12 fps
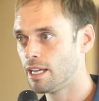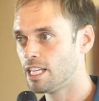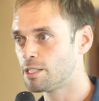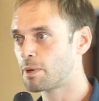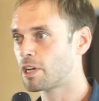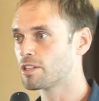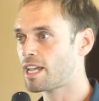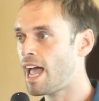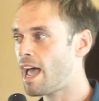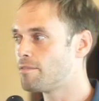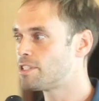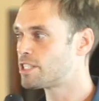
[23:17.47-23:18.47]
It's because I
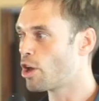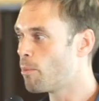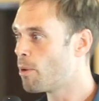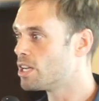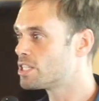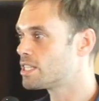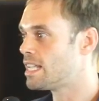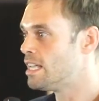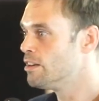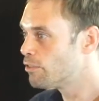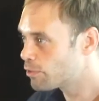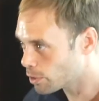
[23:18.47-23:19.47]
have so much
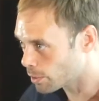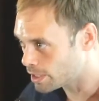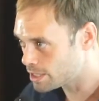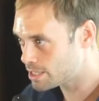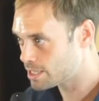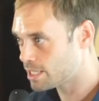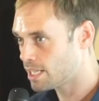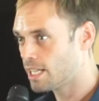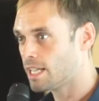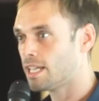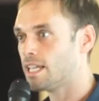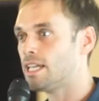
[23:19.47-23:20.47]
influence
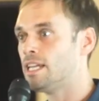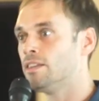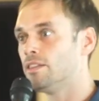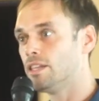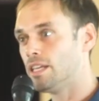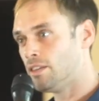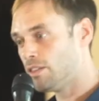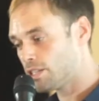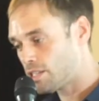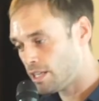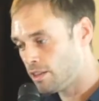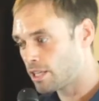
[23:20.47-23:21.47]
in in
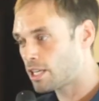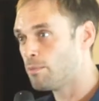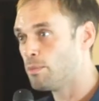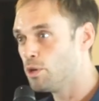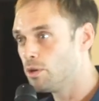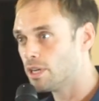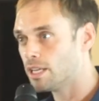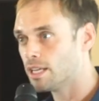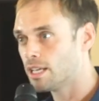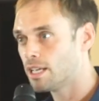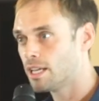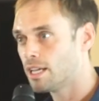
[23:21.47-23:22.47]
the in the
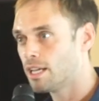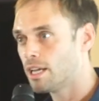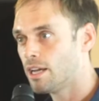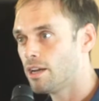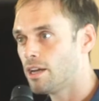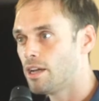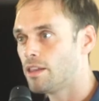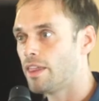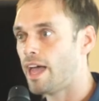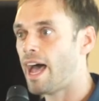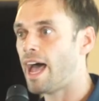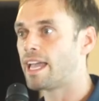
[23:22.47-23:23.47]
community
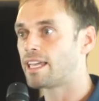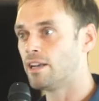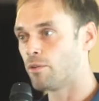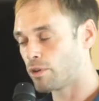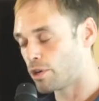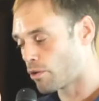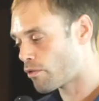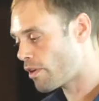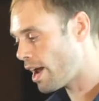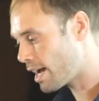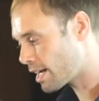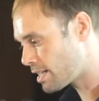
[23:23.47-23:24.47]
that I can
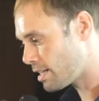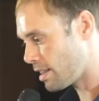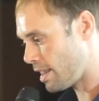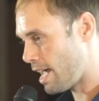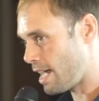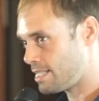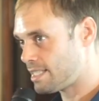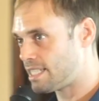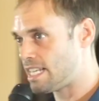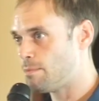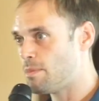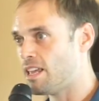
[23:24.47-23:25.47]
direct that
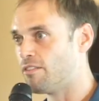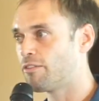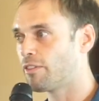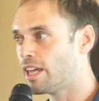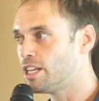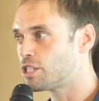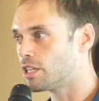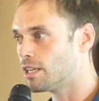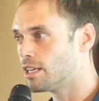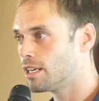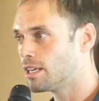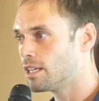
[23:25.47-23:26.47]
steem
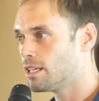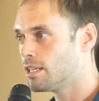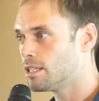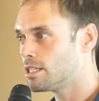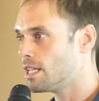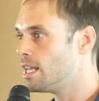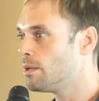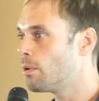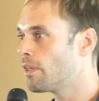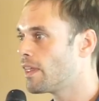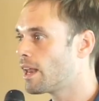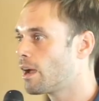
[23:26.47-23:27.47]
inflation to
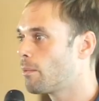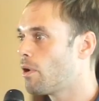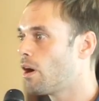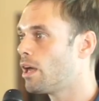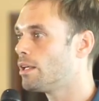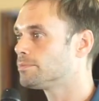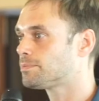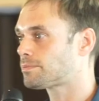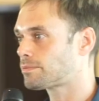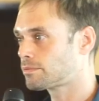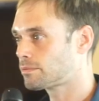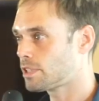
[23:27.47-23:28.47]
anyone that I want.
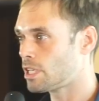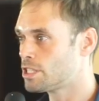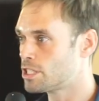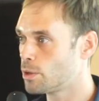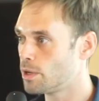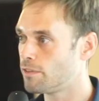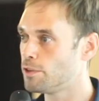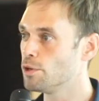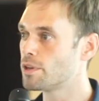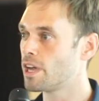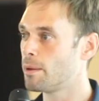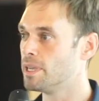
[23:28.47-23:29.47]
So if
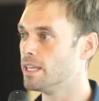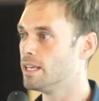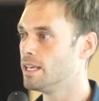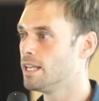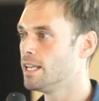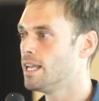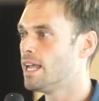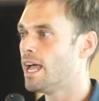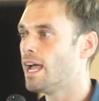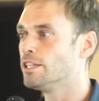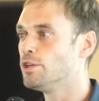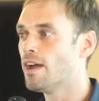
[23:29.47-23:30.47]
you come in
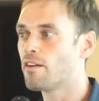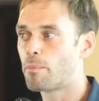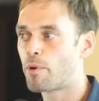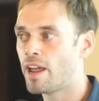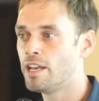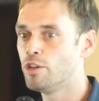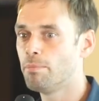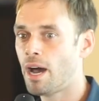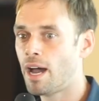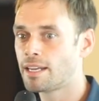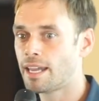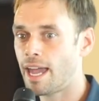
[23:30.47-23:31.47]
and you have a brand new
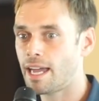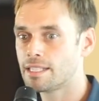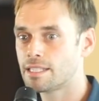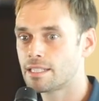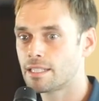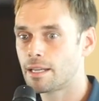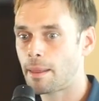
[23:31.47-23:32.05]
podcast